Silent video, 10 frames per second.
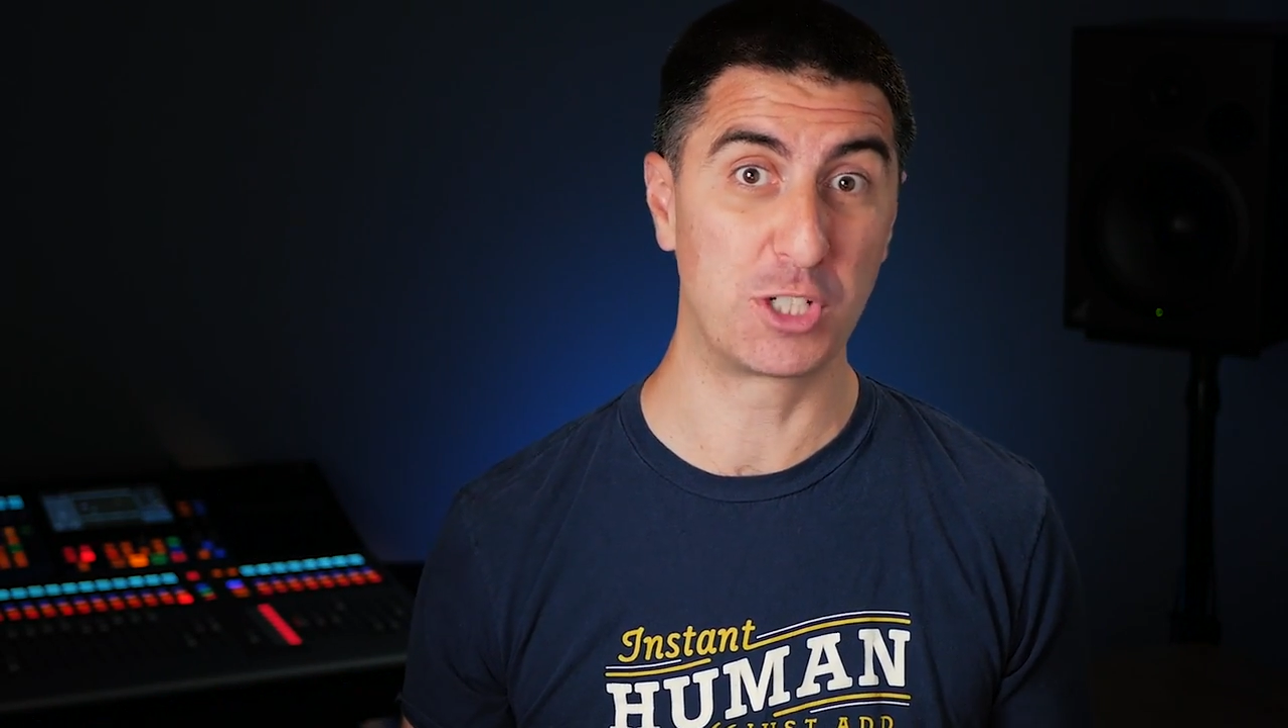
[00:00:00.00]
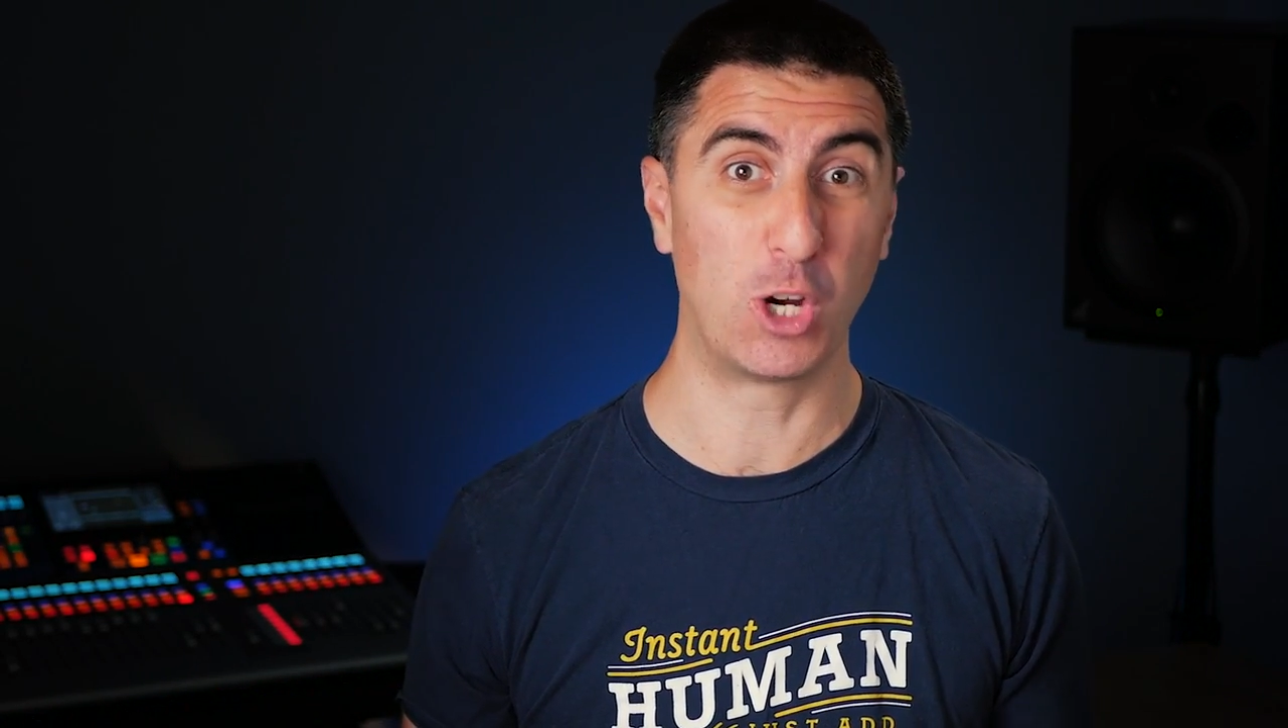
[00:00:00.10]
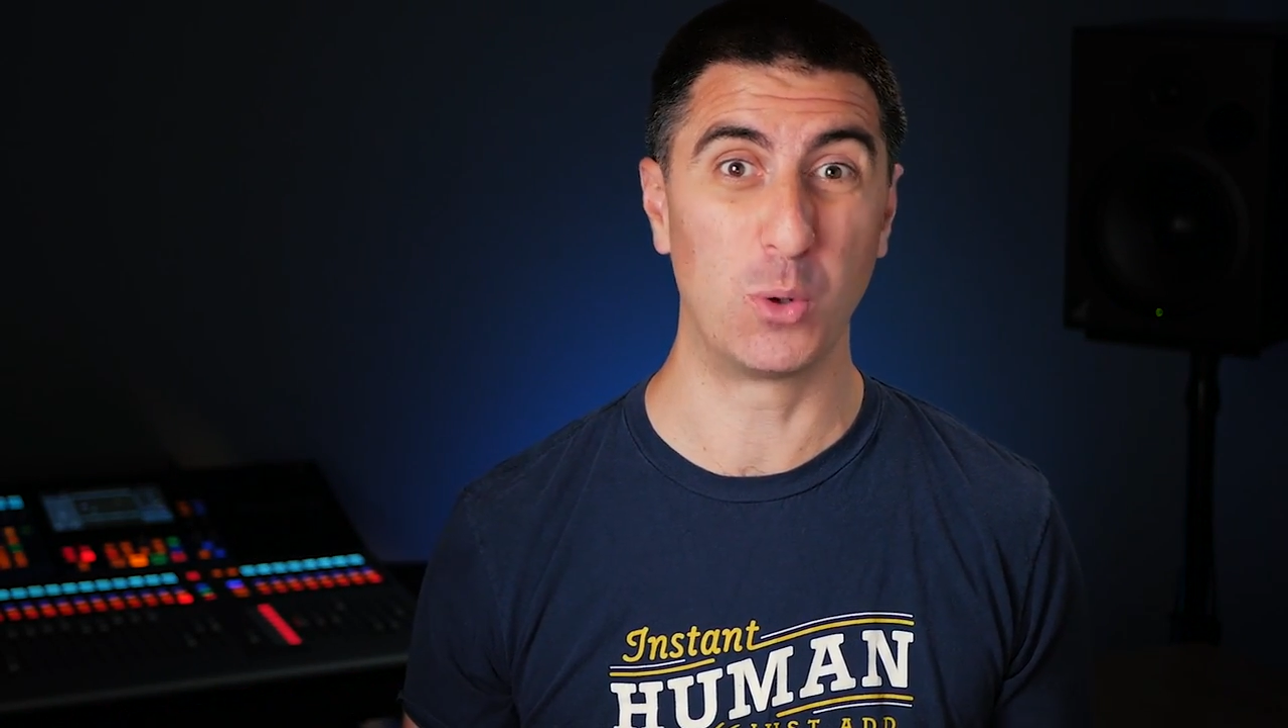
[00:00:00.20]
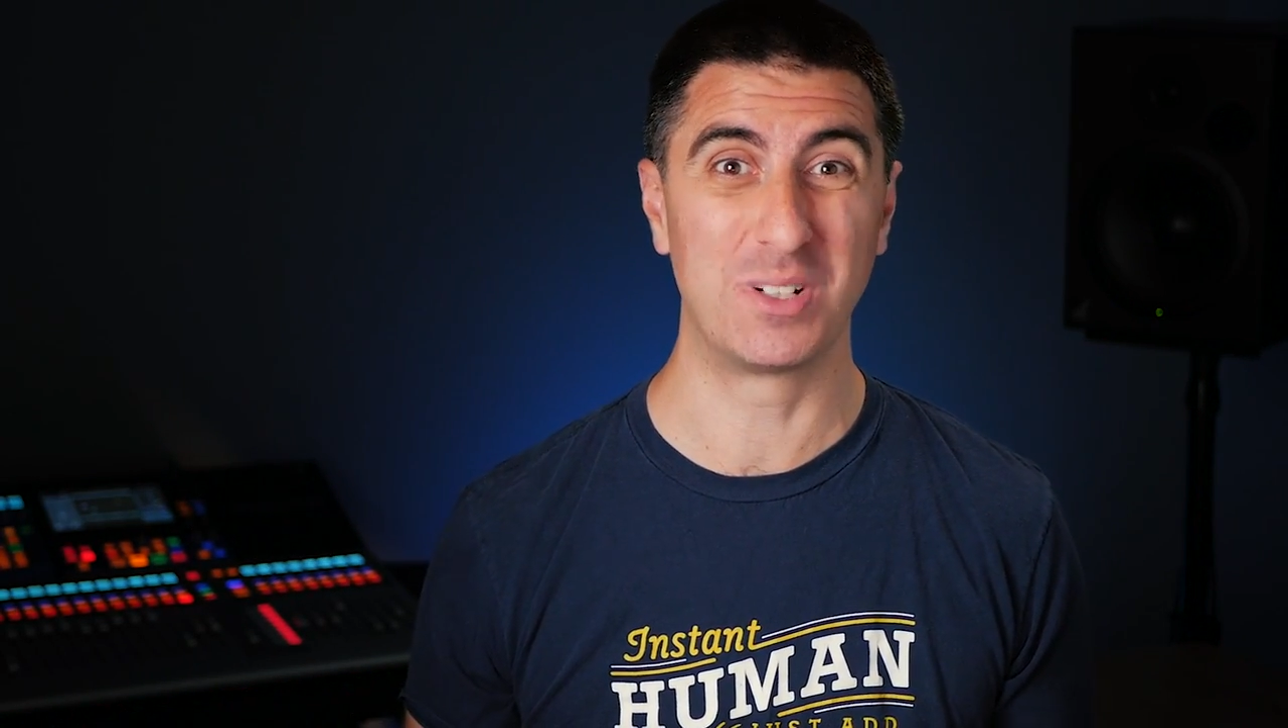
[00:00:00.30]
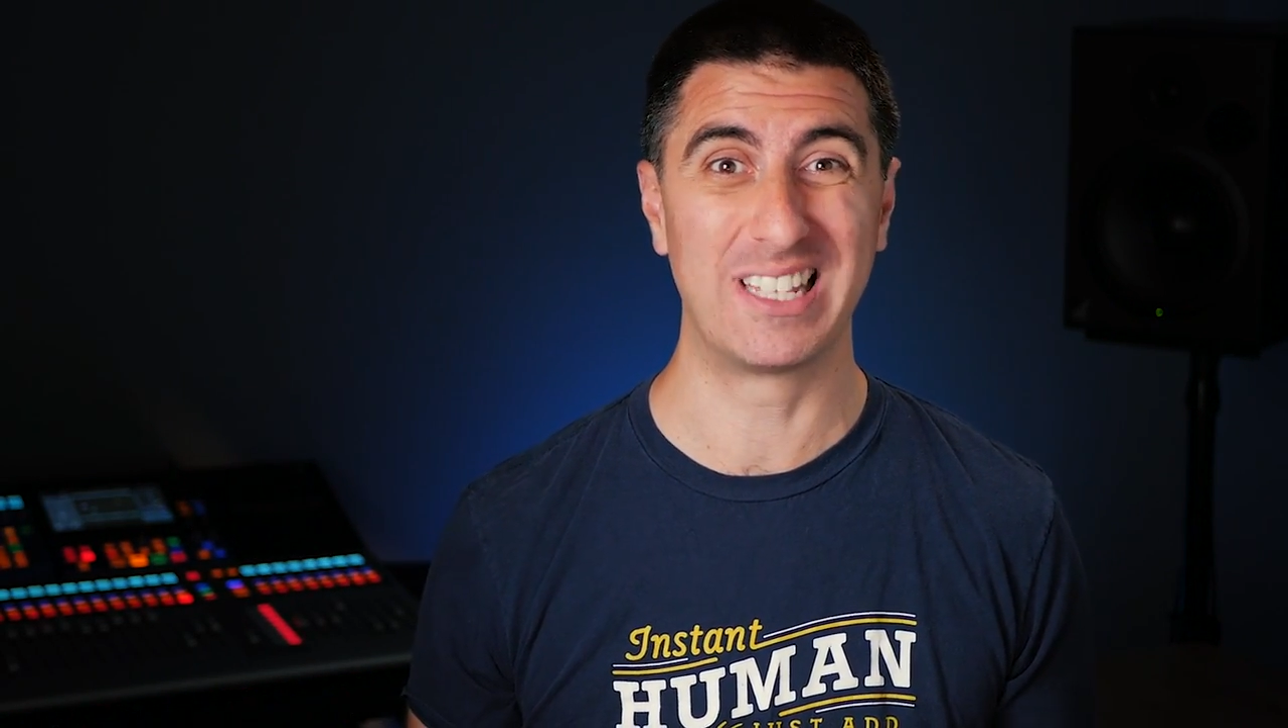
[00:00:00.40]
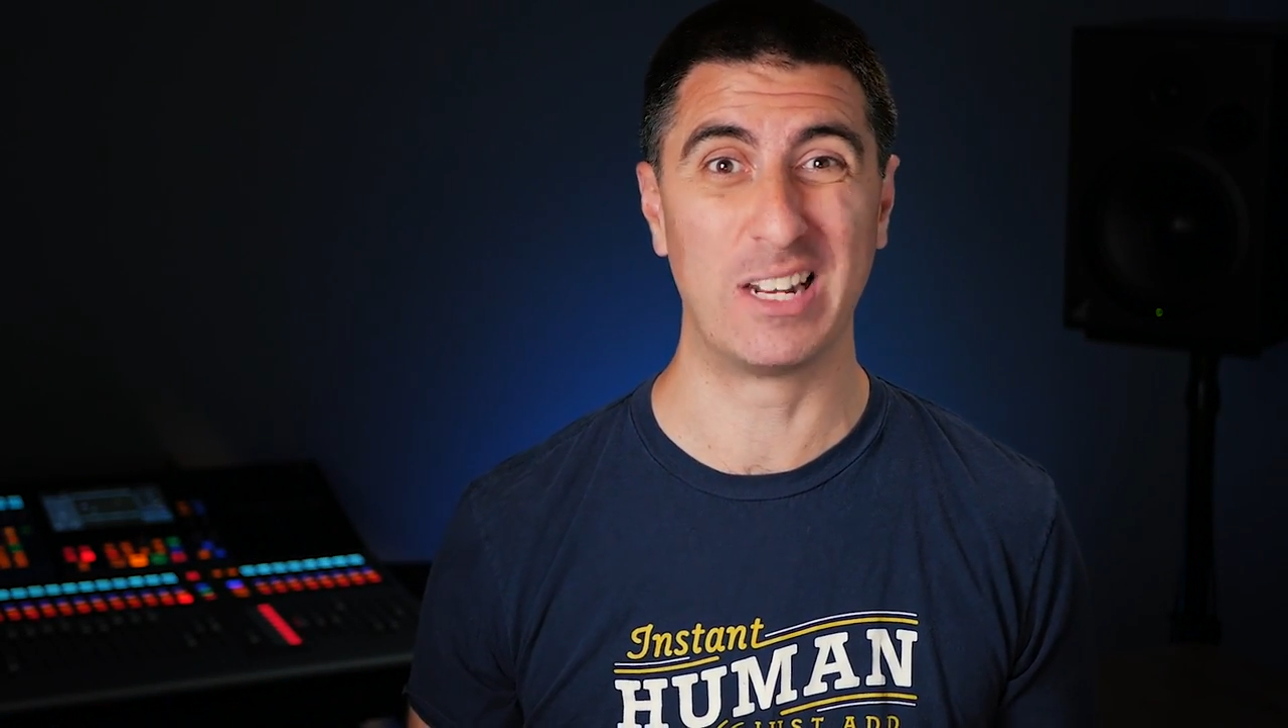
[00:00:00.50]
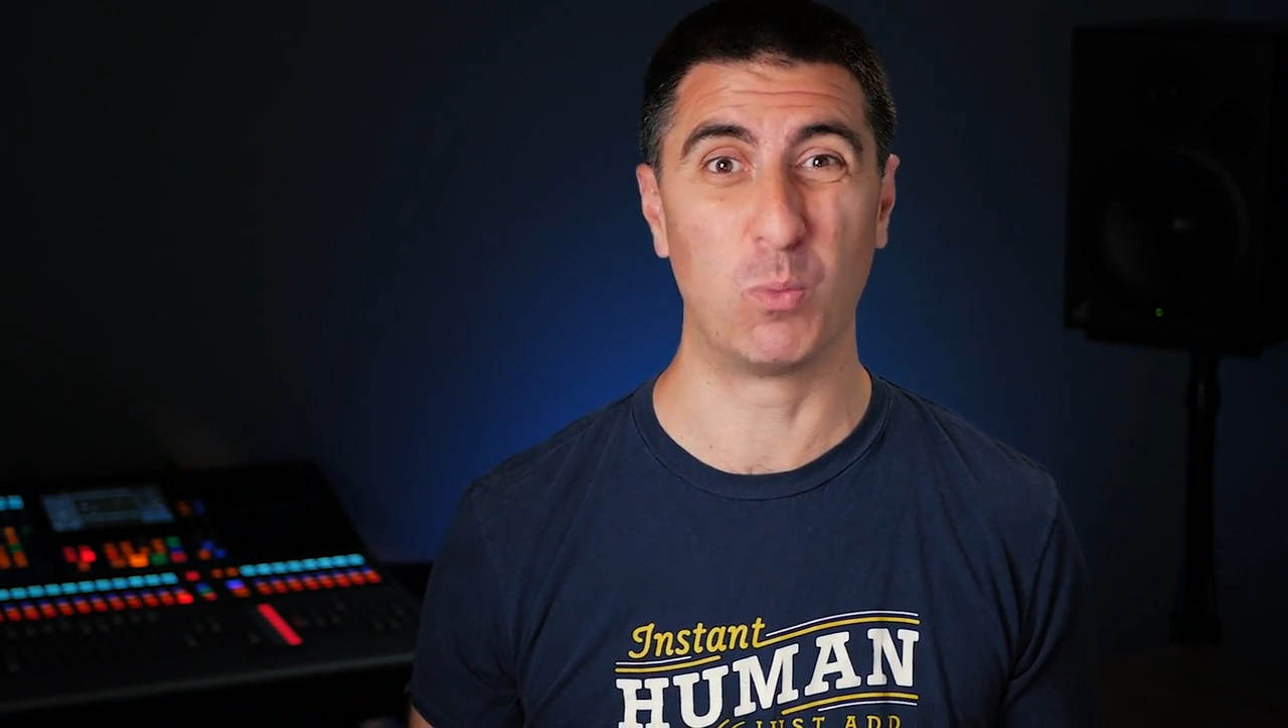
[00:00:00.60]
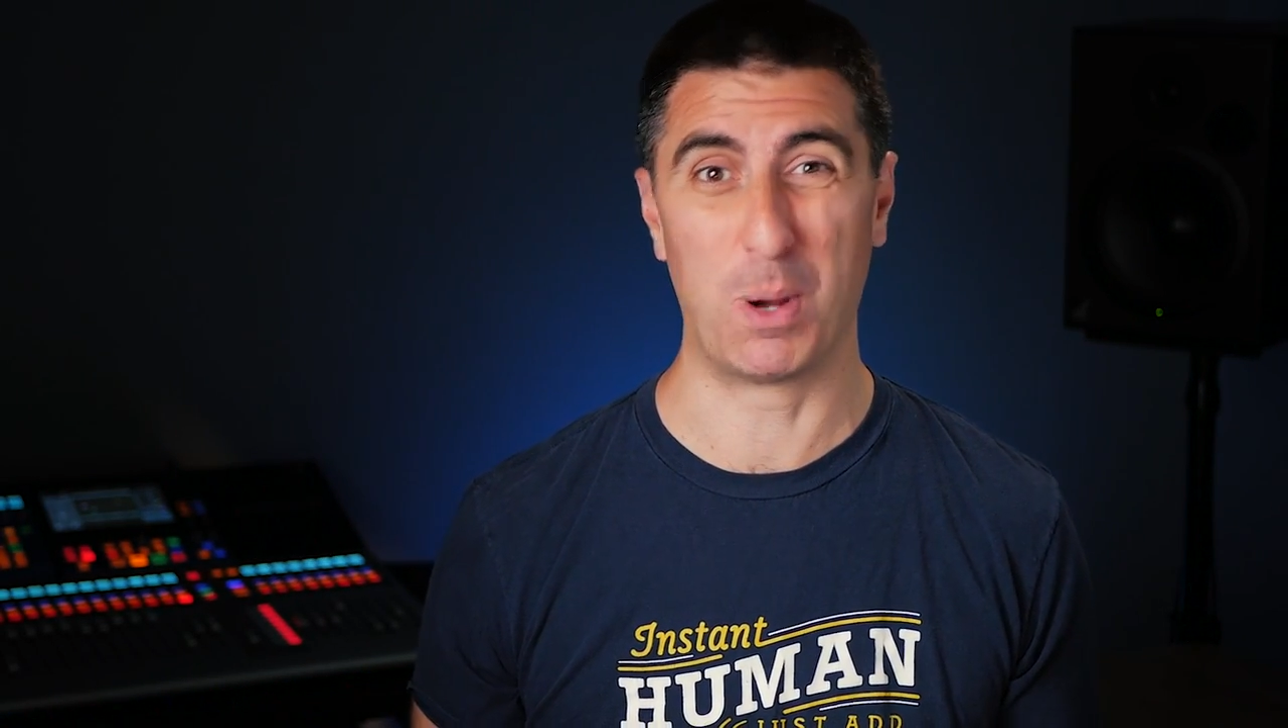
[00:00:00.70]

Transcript: tone than